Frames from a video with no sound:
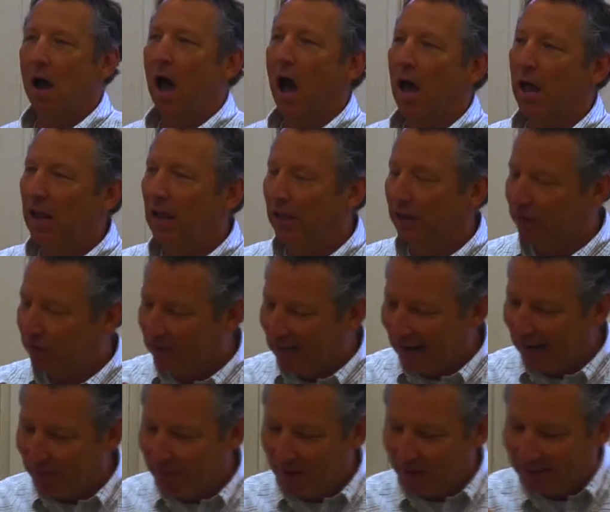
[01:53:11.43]
Uh,
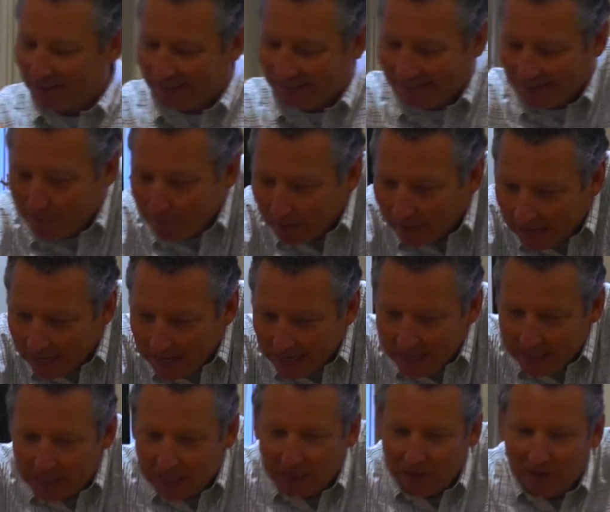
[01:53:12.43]
instead of
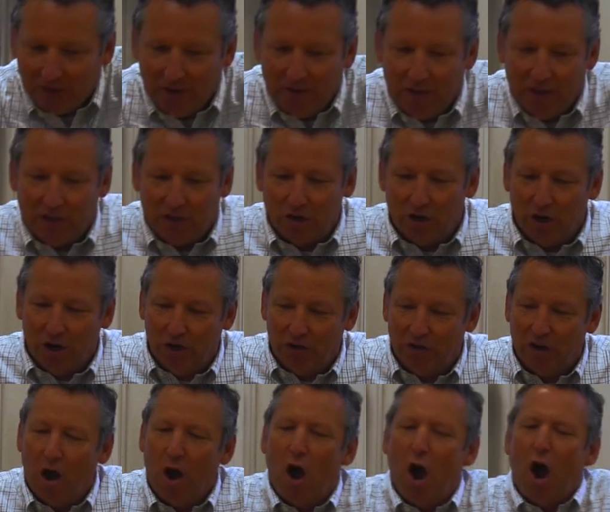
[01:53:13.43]
assimilating kids into the
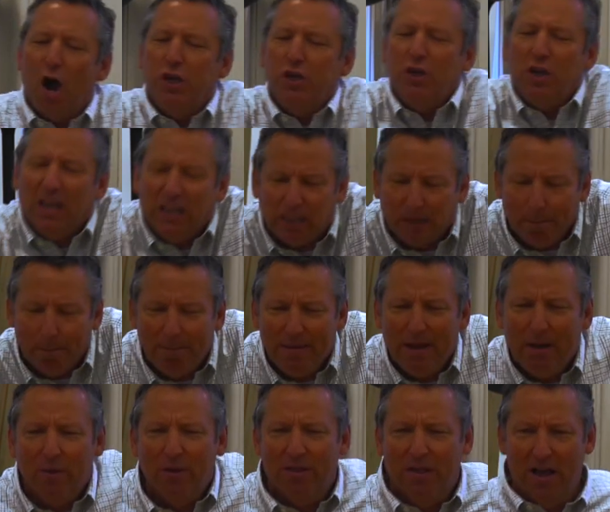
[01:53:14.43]
church, oh, you get to
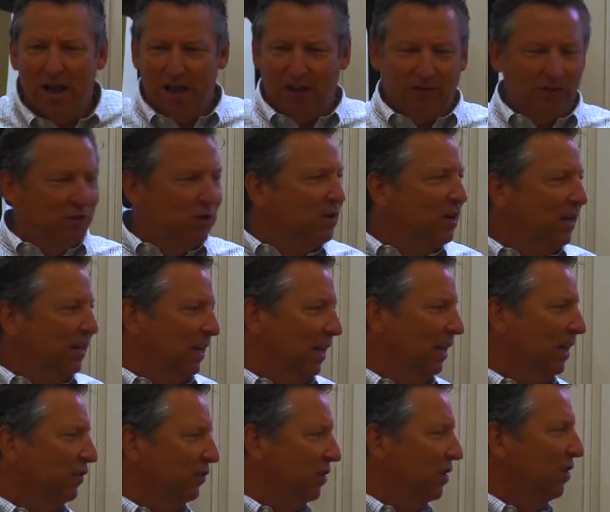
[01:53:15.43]
be with us. You get to
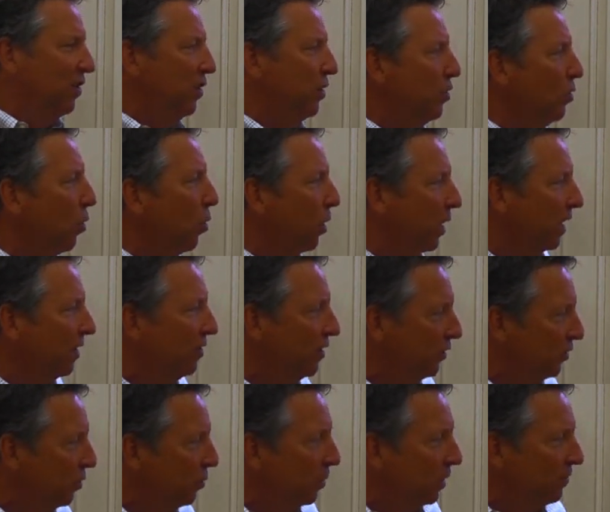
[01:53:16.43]
listen to the new organ
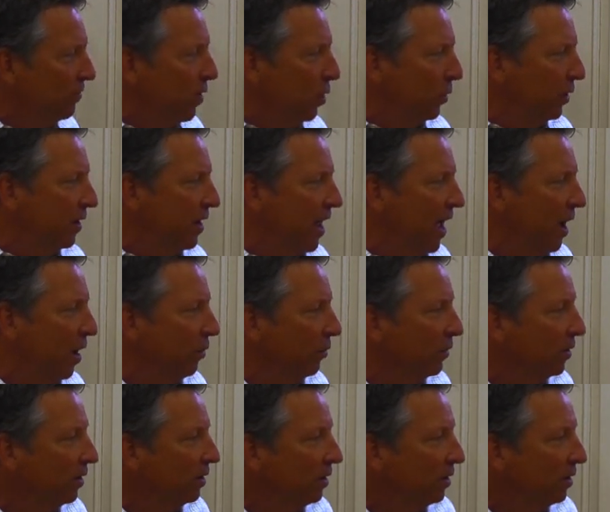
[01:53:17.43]
that you would have voted down.